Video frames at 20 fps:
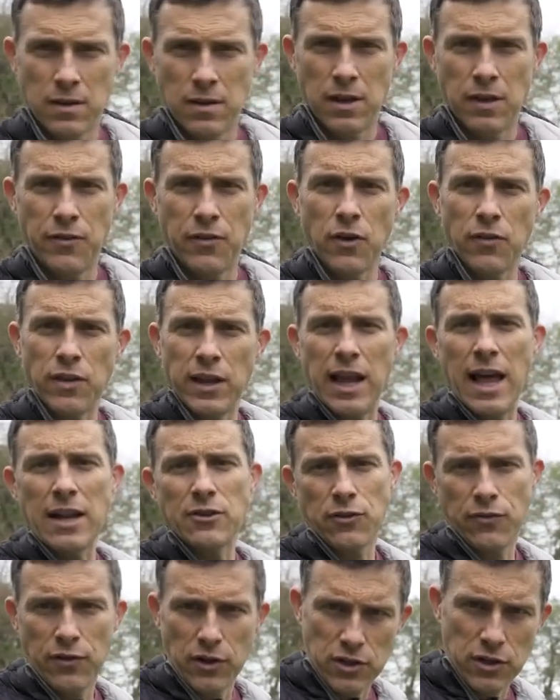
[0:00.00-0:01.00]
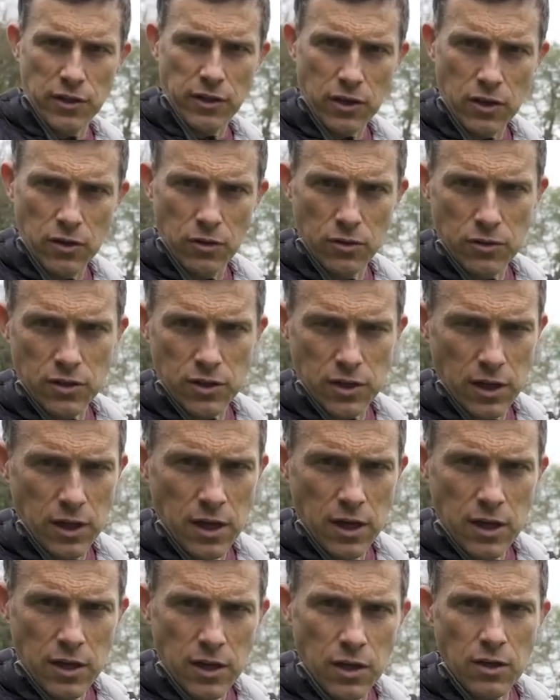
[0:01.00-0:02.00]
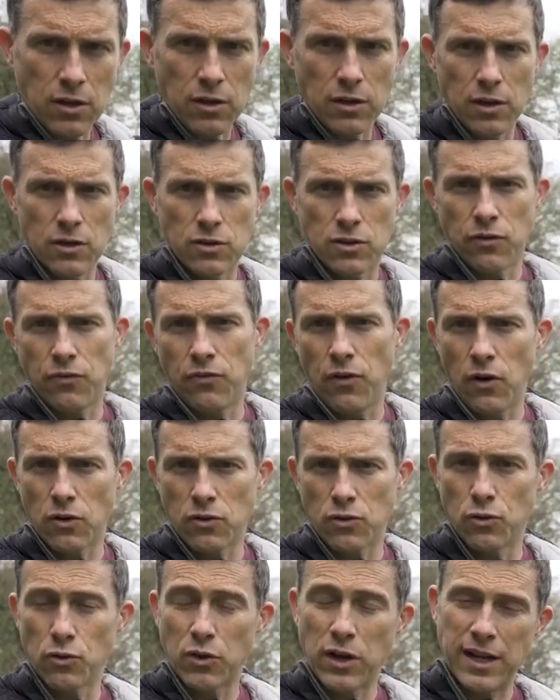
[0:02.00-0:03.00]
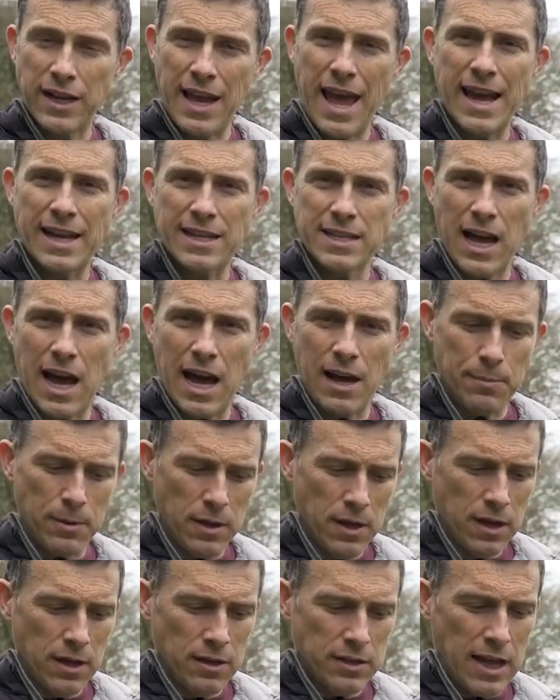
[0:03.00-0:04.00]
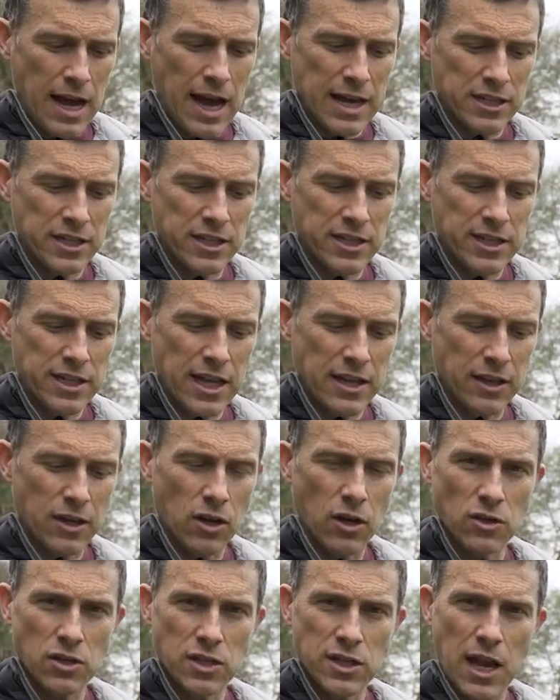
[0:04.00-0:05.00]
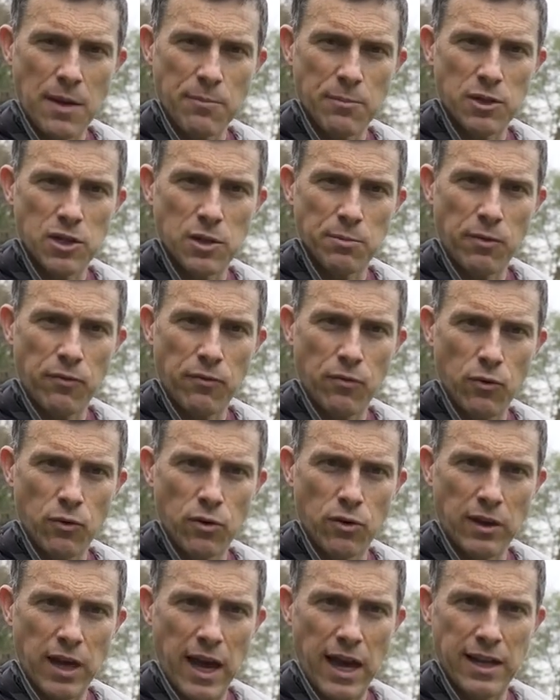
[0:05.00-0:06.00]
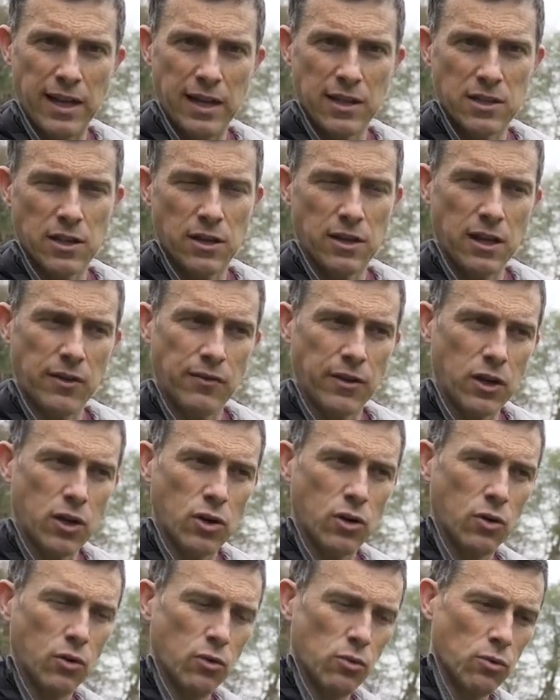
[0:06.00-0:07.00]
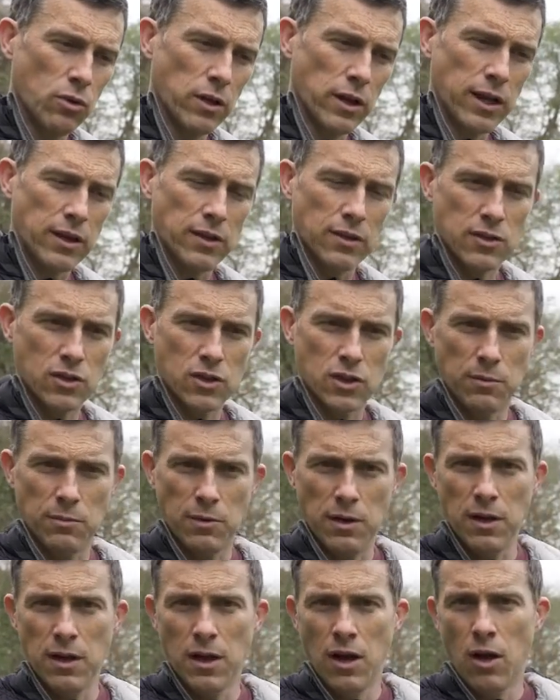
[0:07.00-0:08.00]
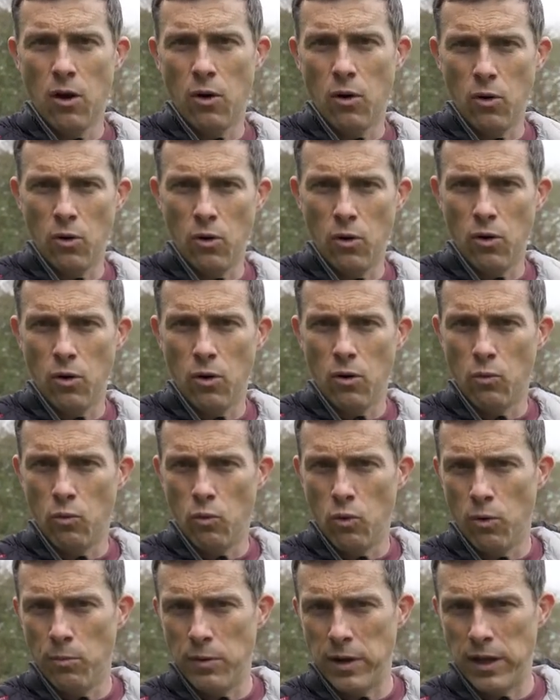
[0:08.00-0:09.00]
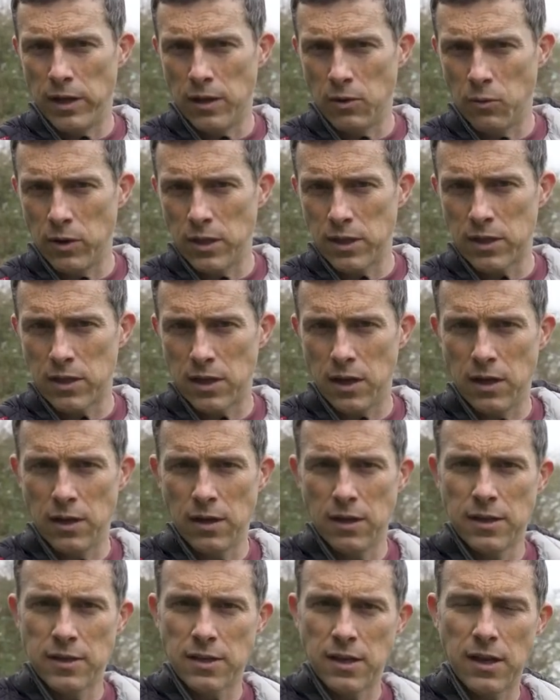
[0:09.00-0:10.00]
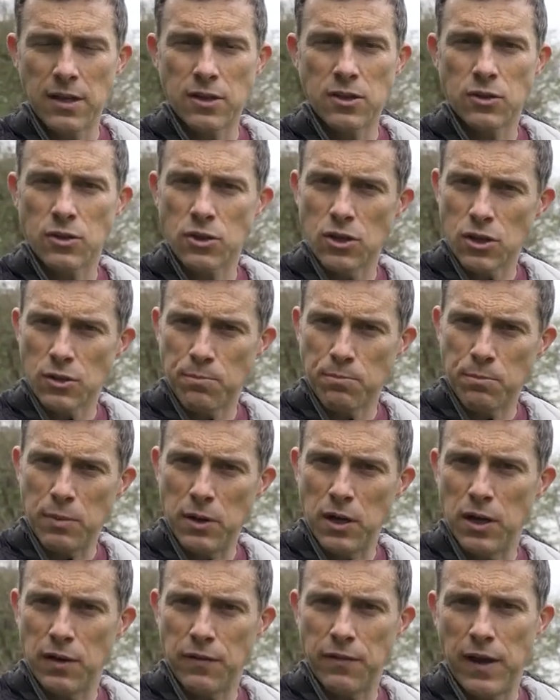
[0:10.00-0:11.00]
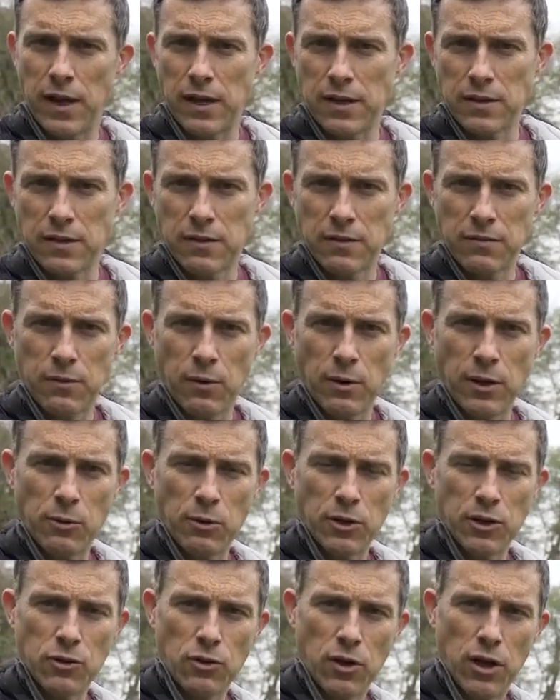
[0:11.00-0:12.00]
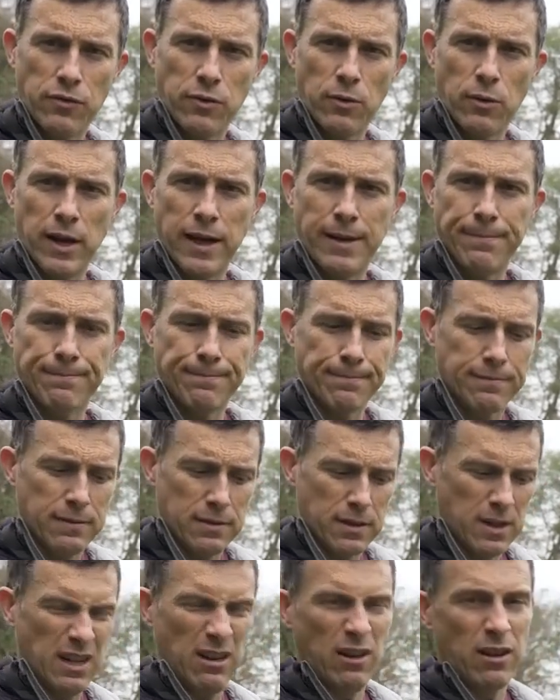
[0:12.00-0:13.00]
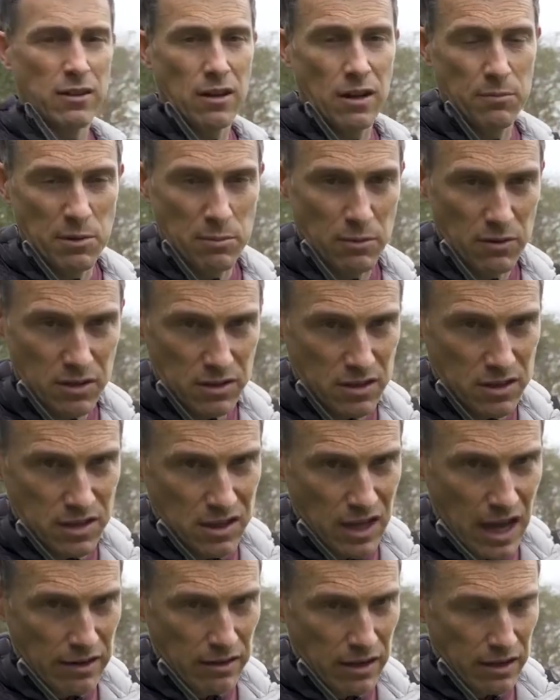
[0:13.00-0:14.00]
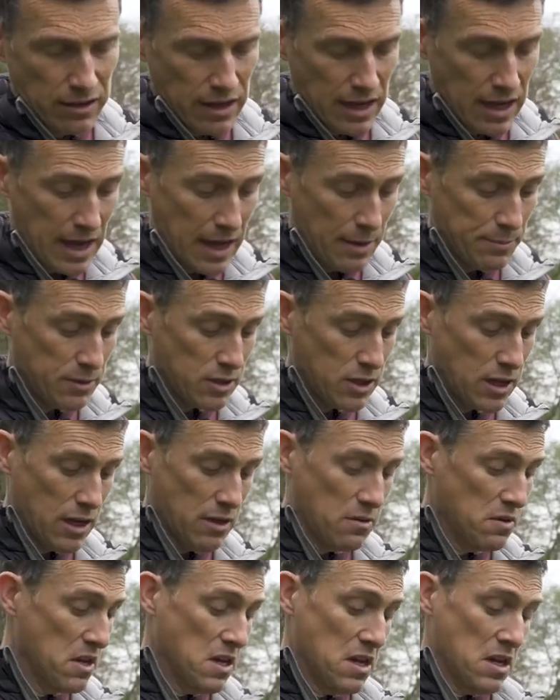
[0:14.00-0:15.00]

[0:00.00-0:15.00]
If you've got the electric version of the Corsa, you can use the Vauxhall Connect app to actually set the car's temperature before you get in it, so you can have it cooler in the summer or warmer in the winter. So it's just perfect for when you want to drive away. No, I can't be bothered to download that app, so